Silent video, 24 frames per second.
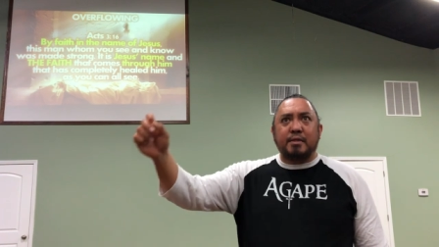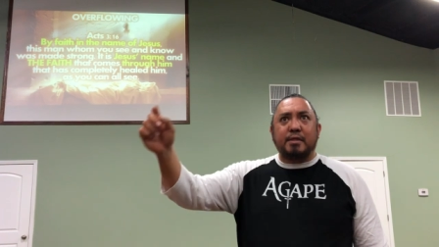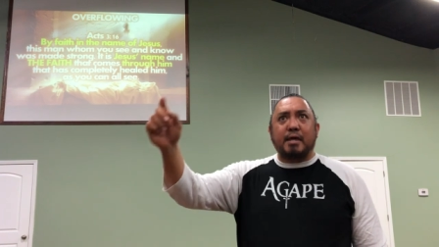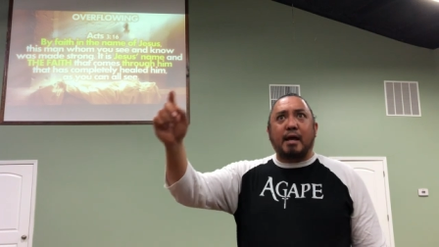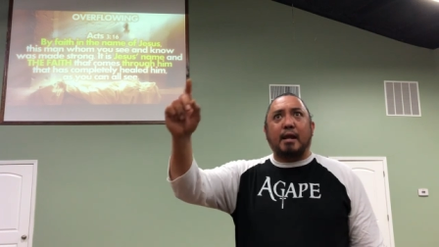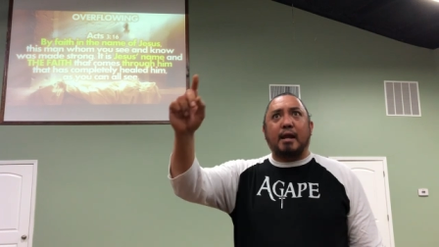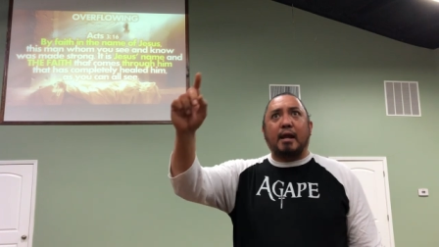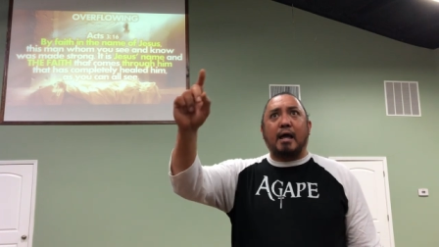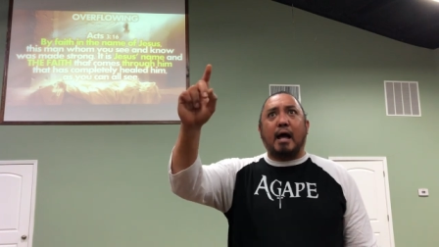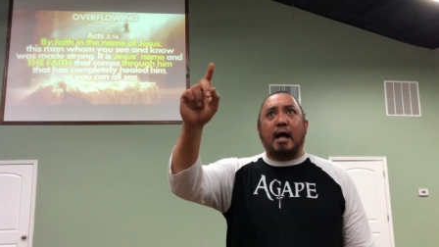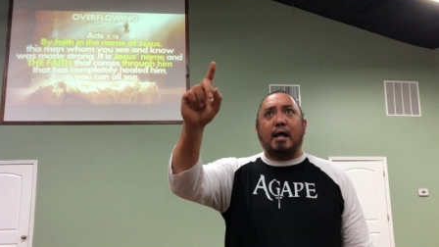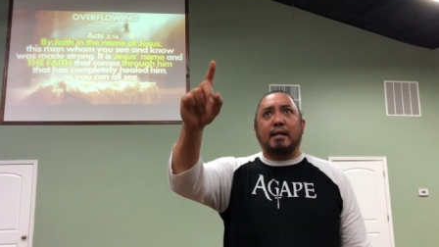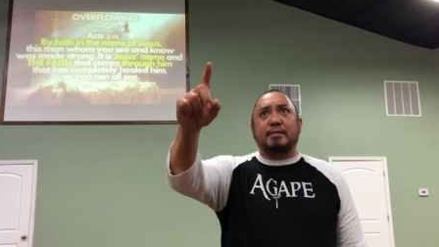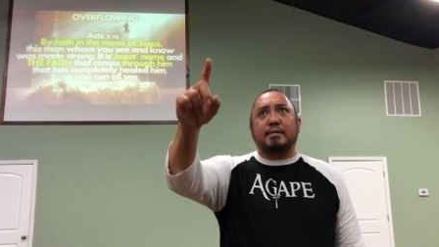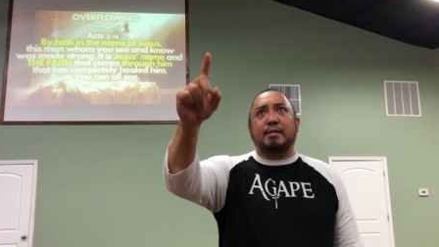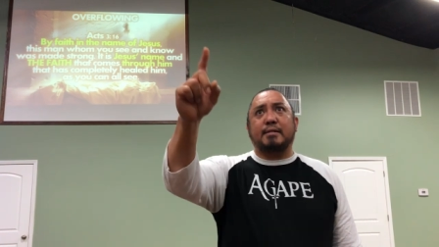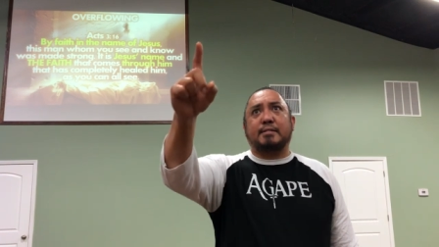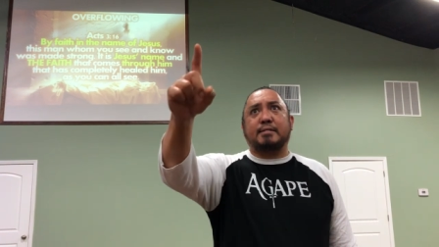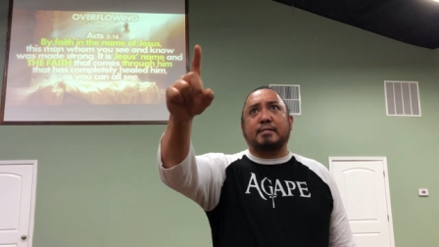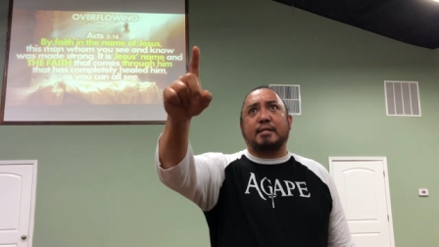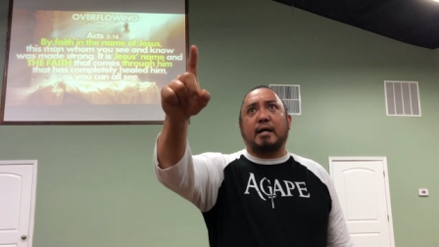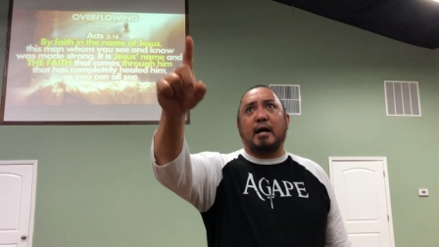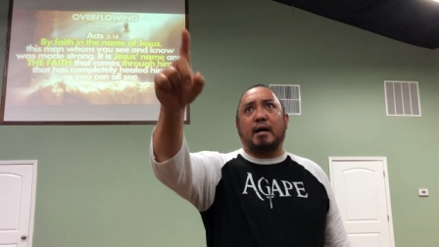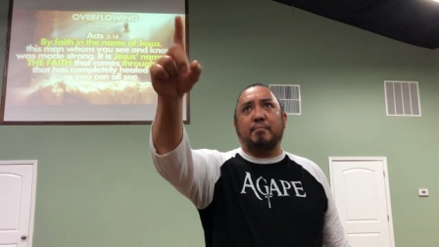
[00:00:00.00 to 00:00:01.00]
that at
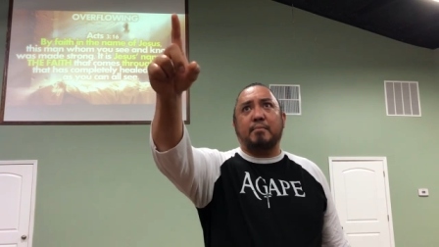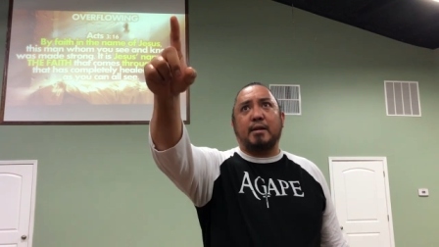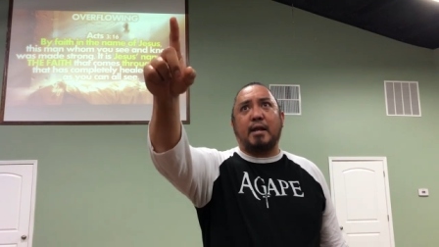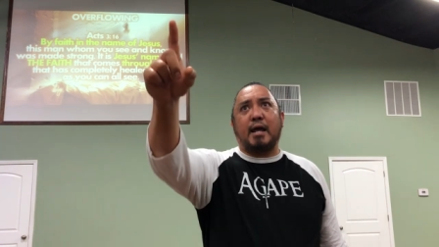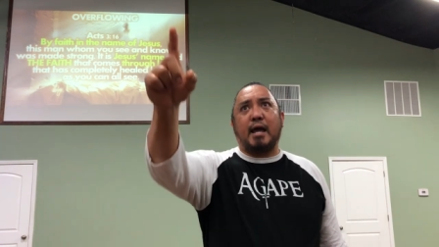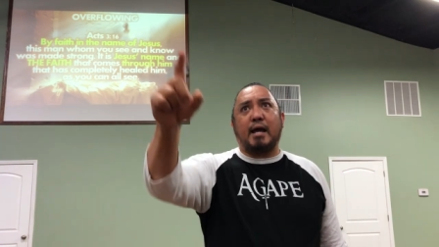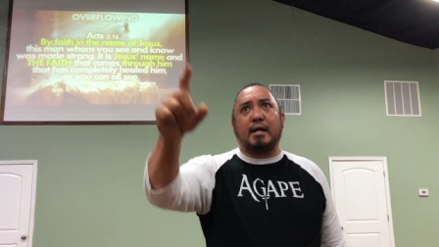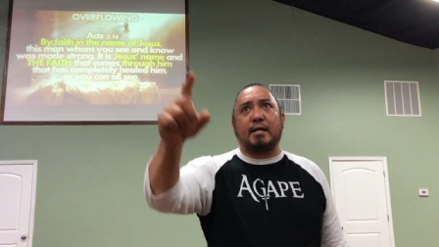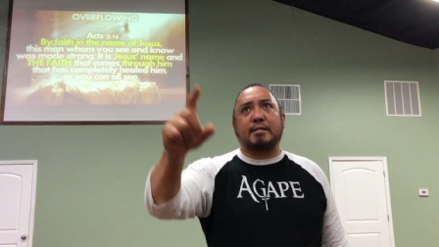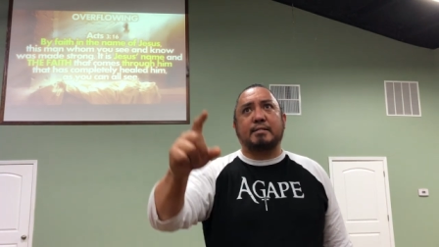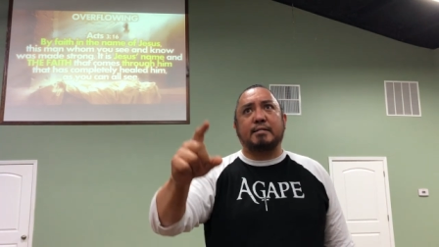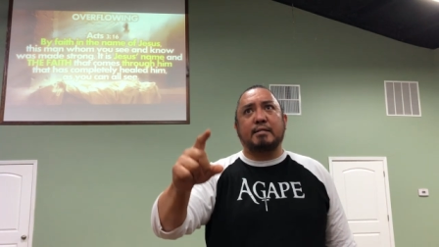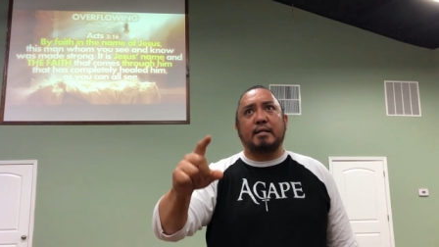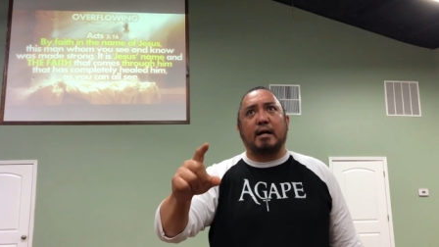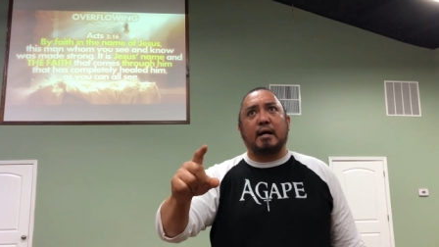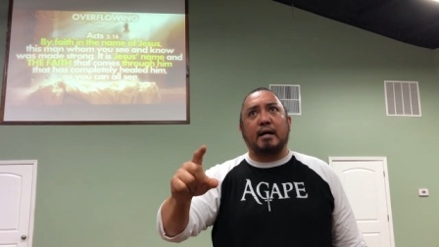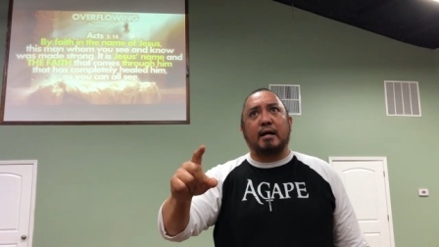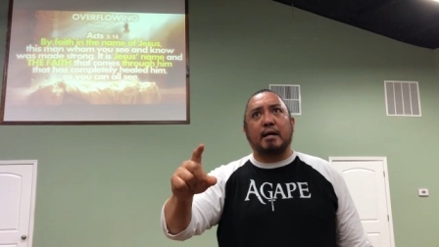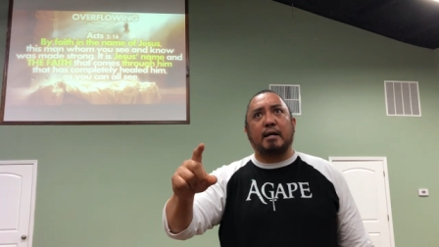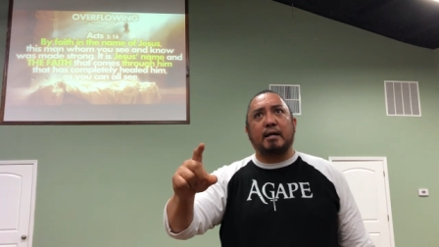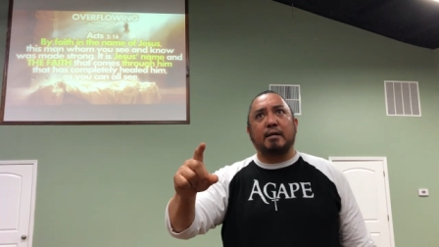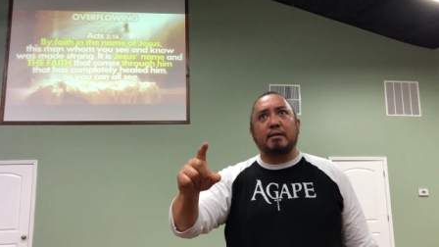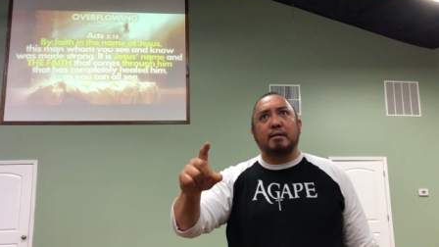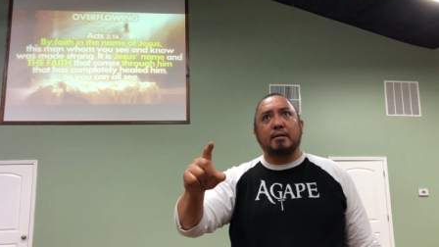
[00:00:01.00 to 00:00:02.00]
this time in Acts
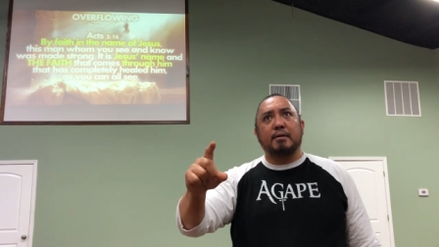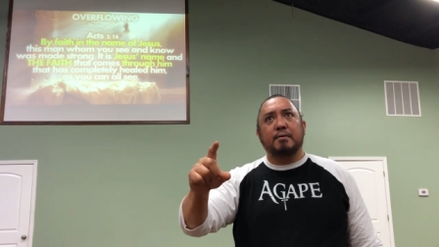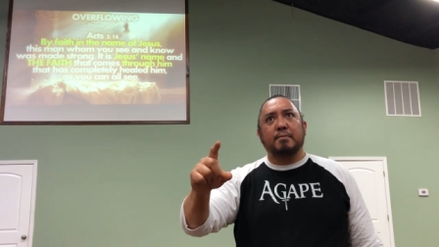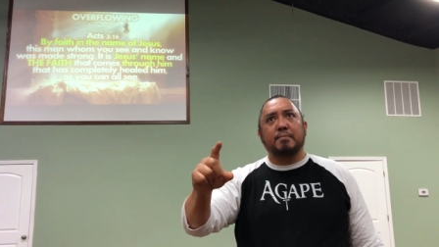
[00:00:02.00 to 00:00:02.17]
9,